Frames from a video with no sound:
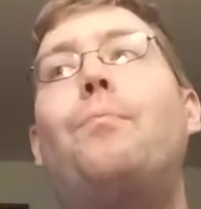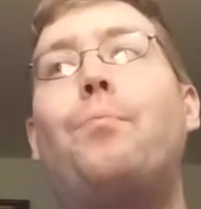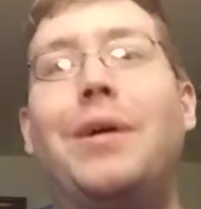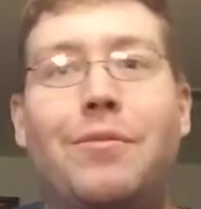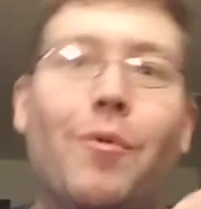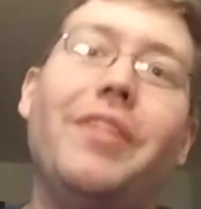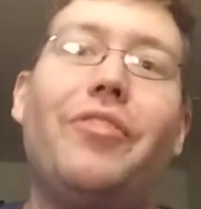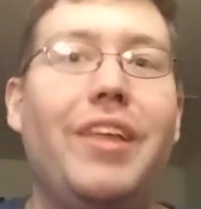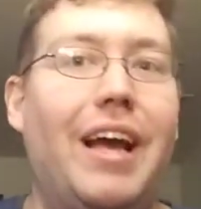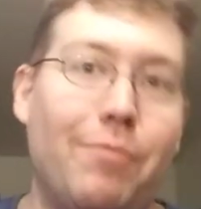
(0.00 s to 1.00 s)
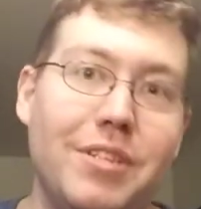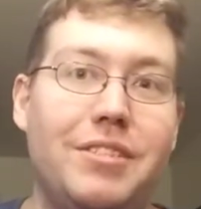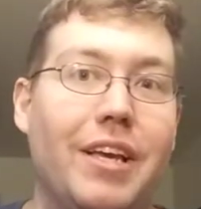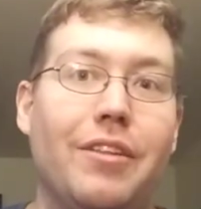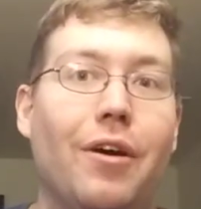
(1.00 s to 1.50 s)
But one thing I would
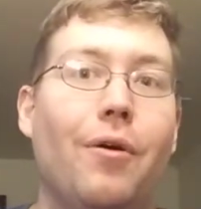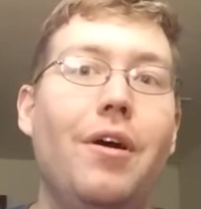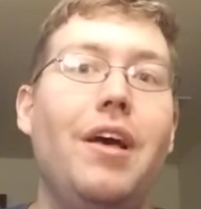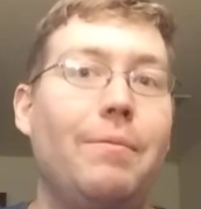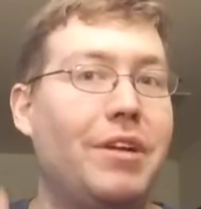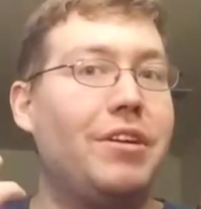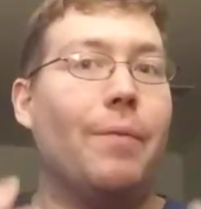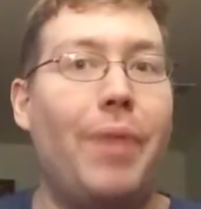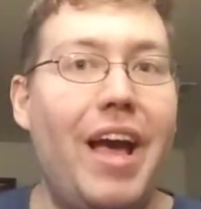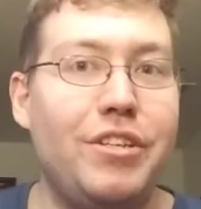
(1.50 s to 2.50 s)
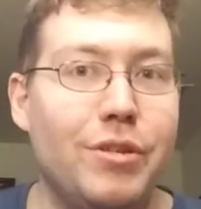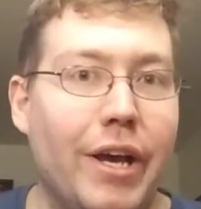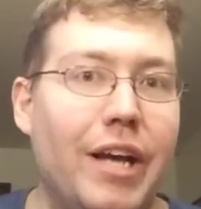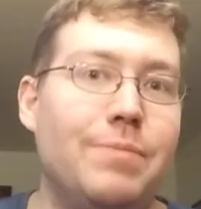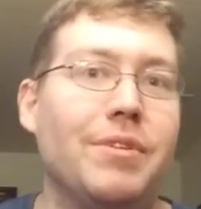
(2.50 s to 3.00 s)
say, though, I'm not trying to bash you
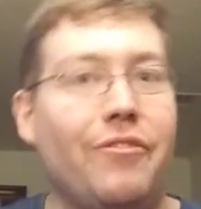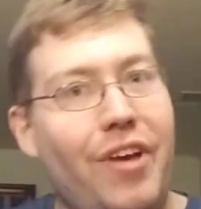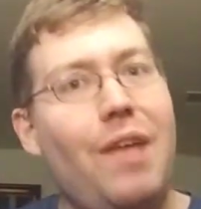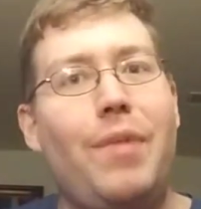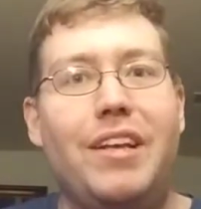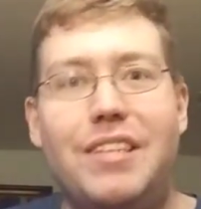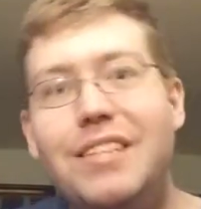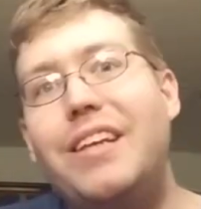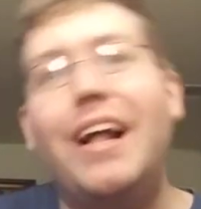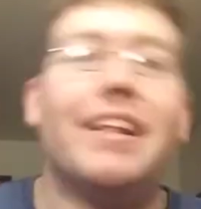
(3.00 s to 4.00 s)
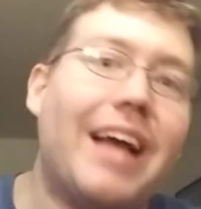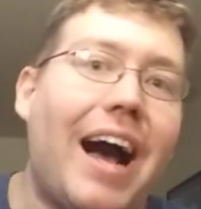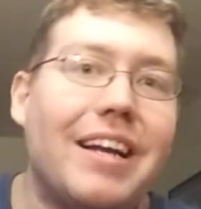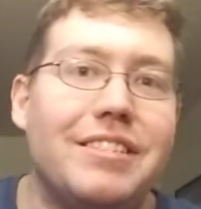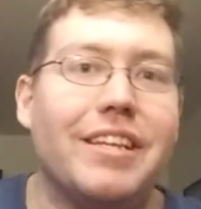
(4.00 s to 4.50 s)
guys, but the fan base is kind of
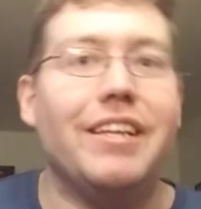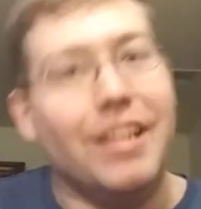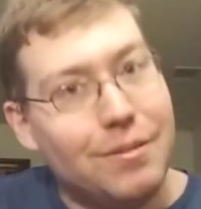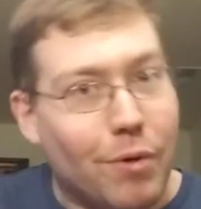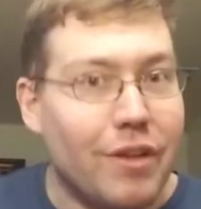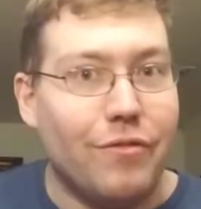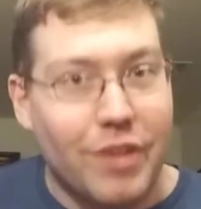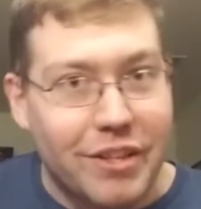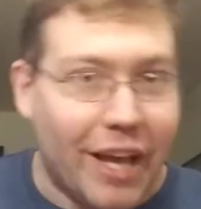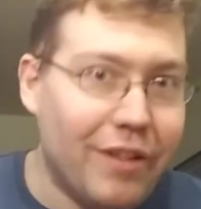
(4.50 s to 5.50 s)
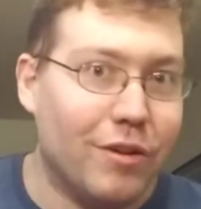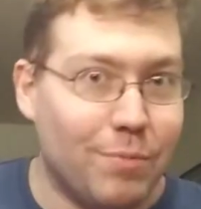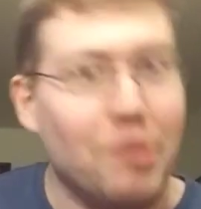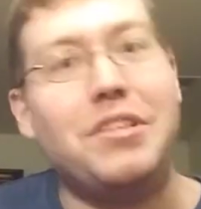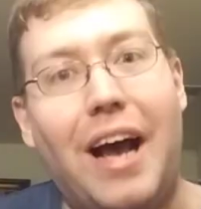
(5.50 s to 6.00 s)
toxic. It is one of Nintendo's
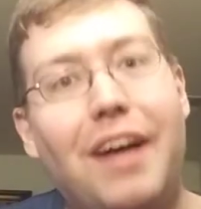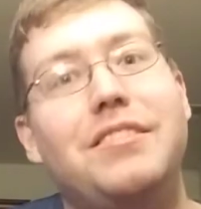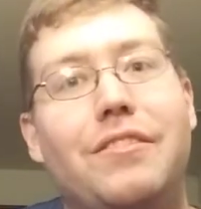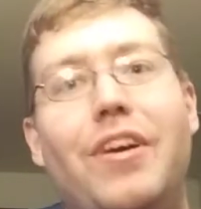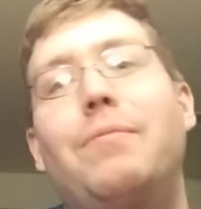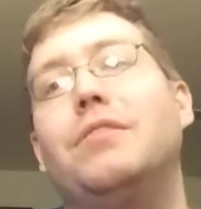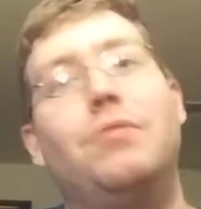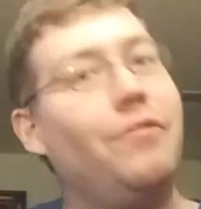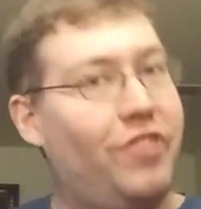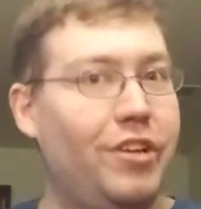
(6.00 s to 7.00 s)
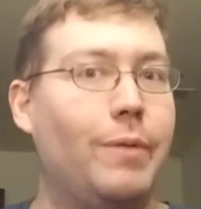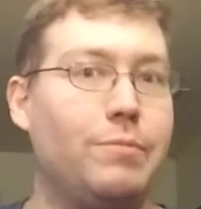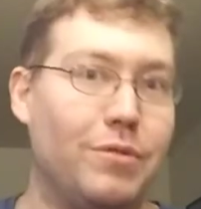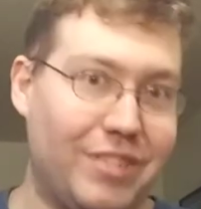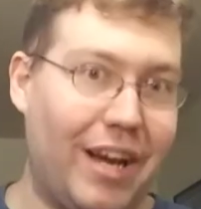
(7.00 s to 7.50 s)
most toxic fan bases, one of the game's
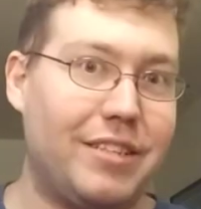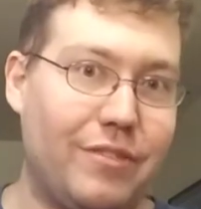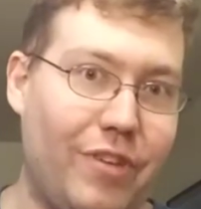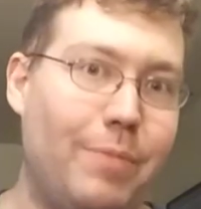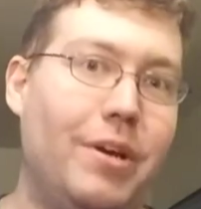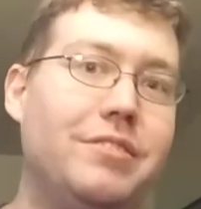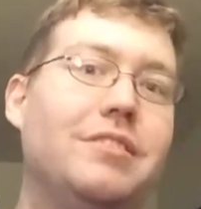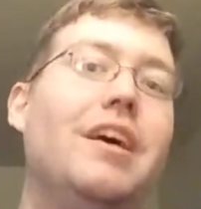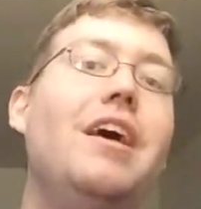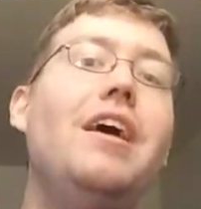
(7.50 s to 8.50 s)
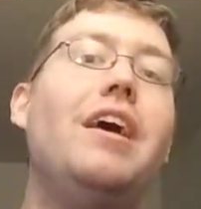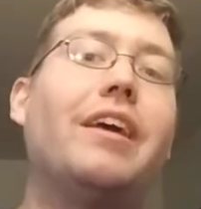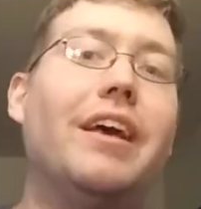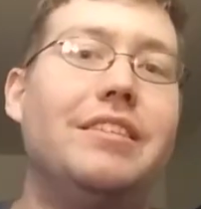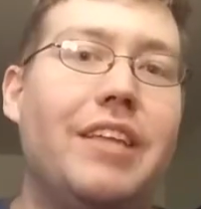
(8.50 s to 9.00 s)
most toxic fan bases,
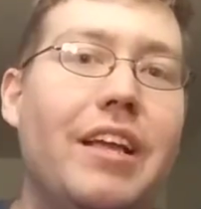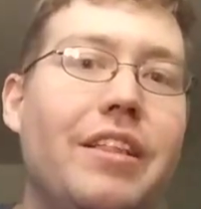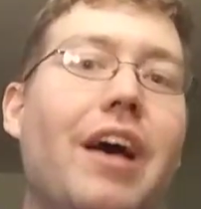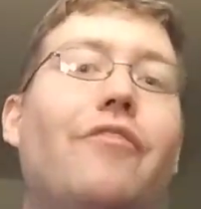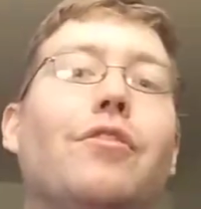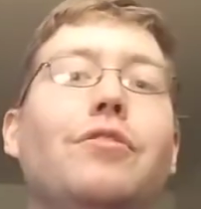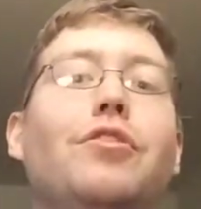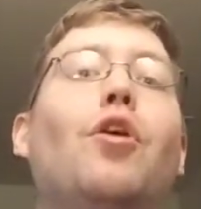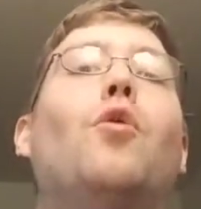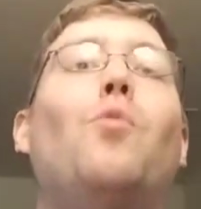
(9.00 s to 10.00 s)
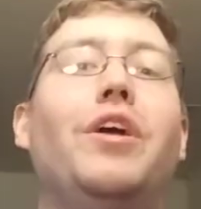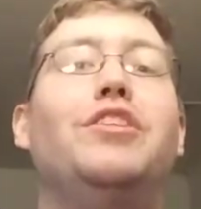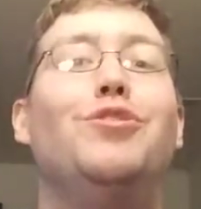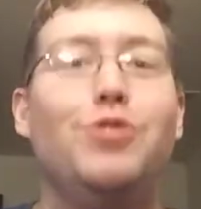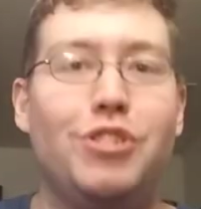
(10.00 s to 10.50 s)
because they never know when
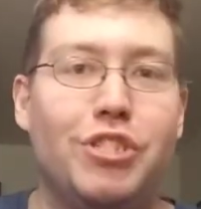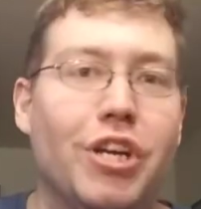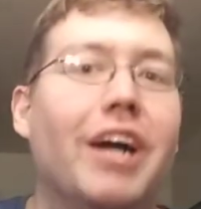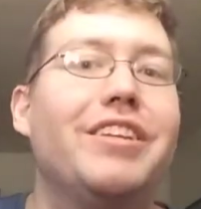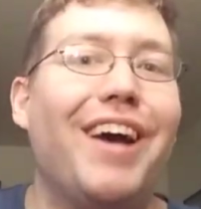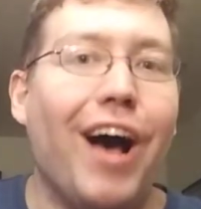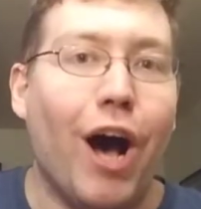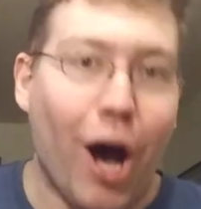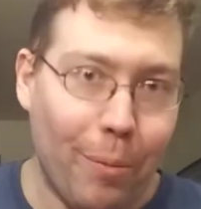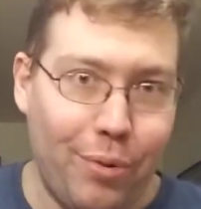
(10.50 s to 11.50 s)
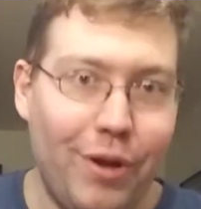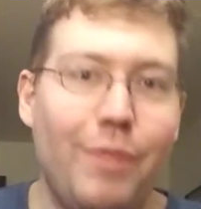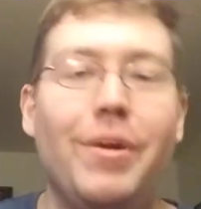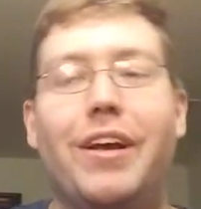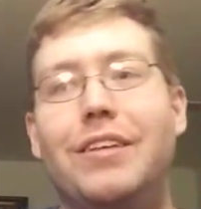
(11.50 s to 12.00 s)
to shut up.
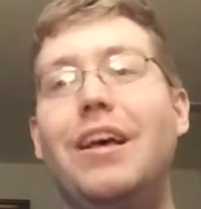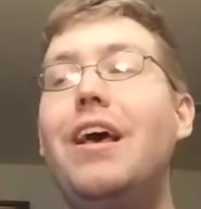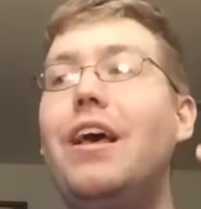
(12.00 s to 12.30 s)
Because